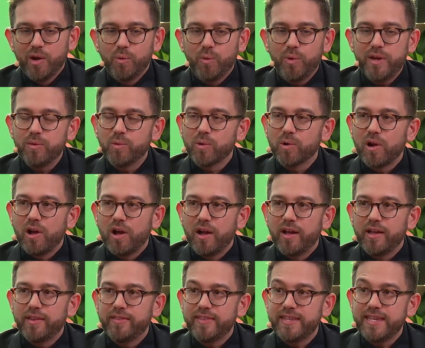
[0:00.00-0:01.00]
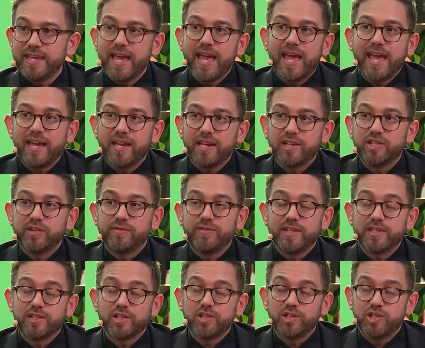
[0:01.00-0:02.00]
we were on the edge of
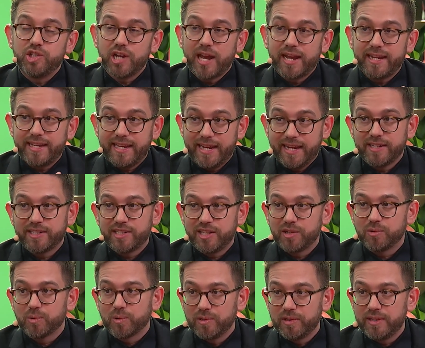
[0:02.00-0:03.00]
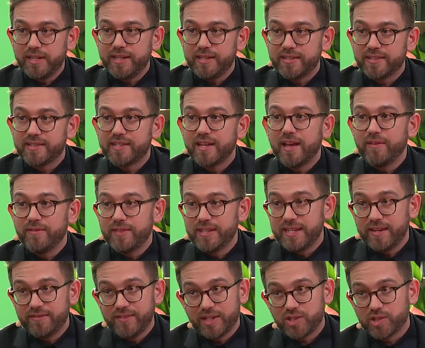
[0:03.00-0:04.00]
this gigantic release of the
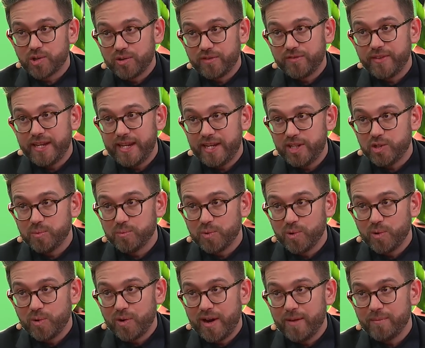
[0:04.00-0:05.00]
DevNet certification program.